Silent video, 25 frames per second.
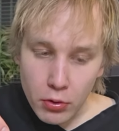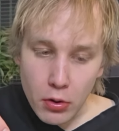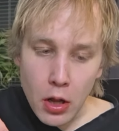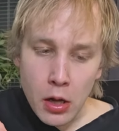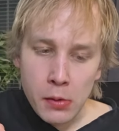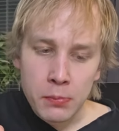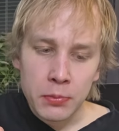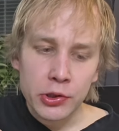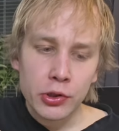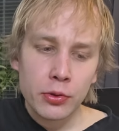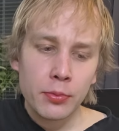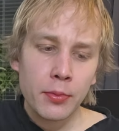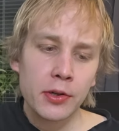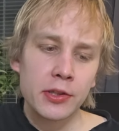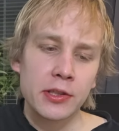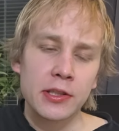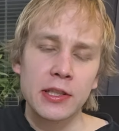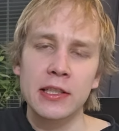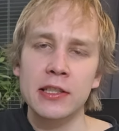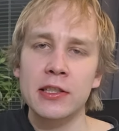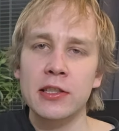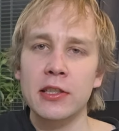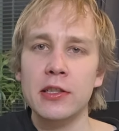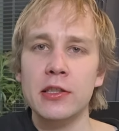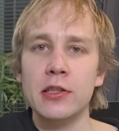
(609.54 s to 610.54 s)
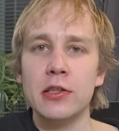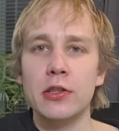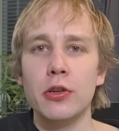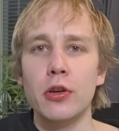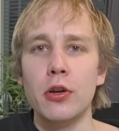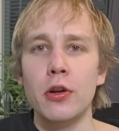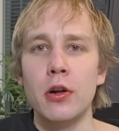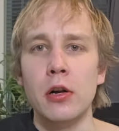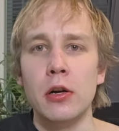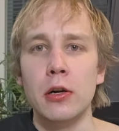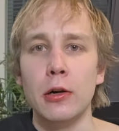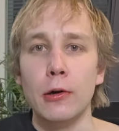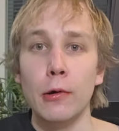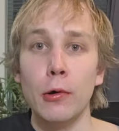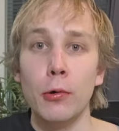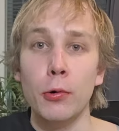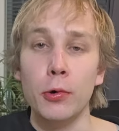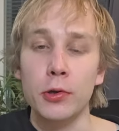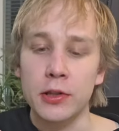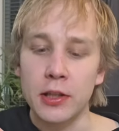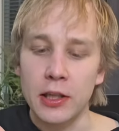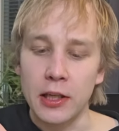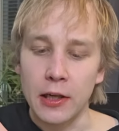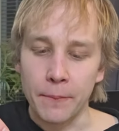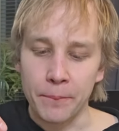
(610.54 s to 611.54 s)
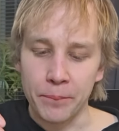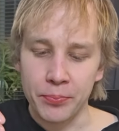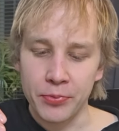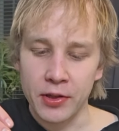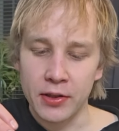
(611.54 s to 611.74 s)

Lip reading: But to be honest, it's just a law thing.